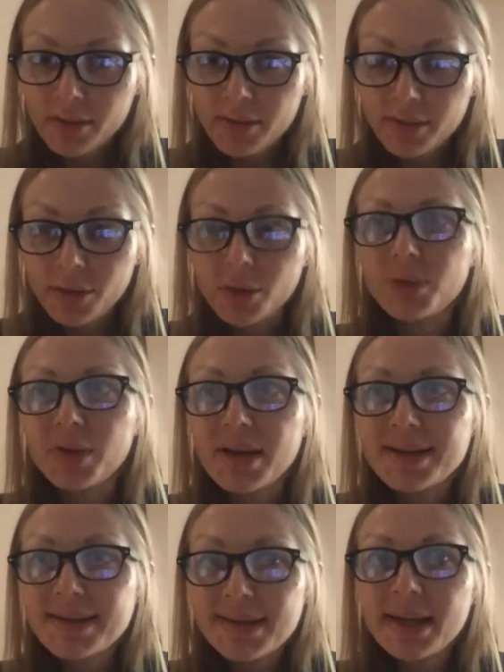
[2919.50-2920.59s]
you know they
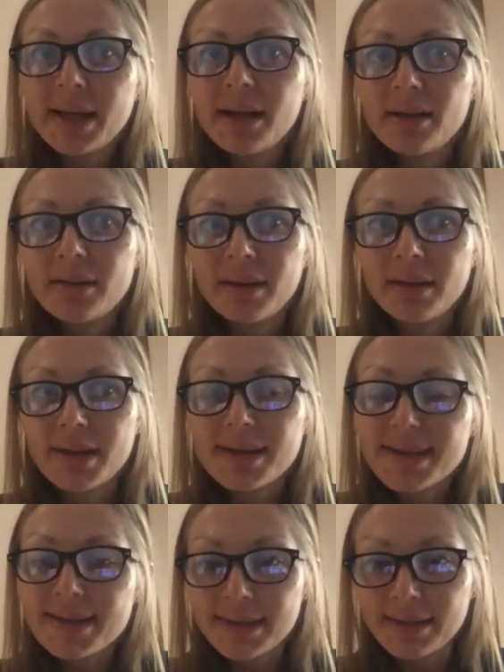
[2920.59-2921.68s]
see the
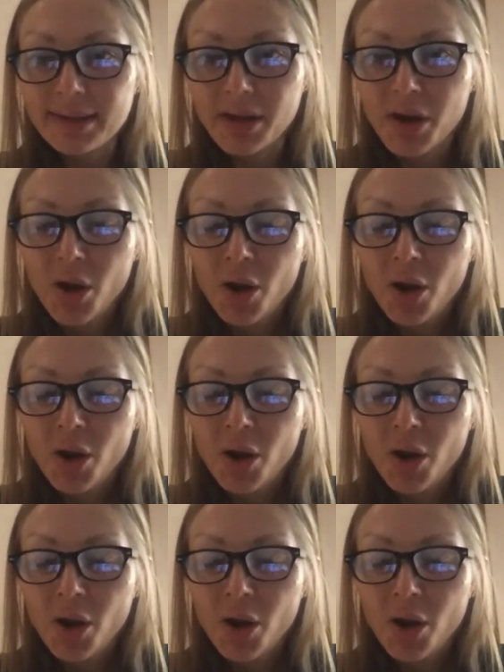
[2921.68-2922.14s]
necessity